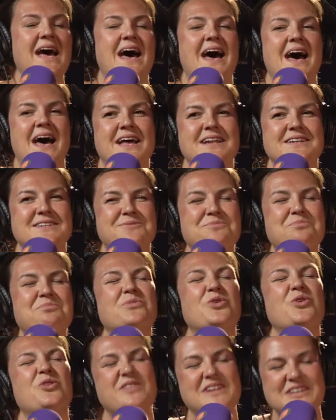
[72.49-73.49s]
And
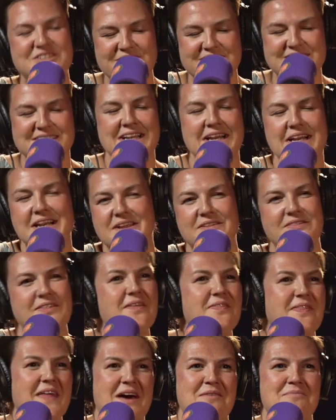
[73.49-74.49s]
more interestingly
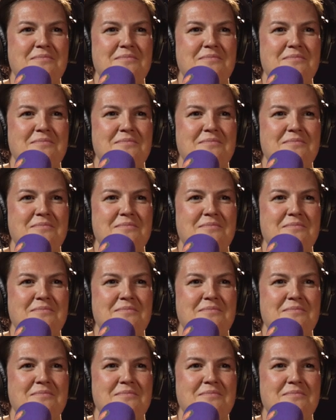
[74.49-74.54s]
than that,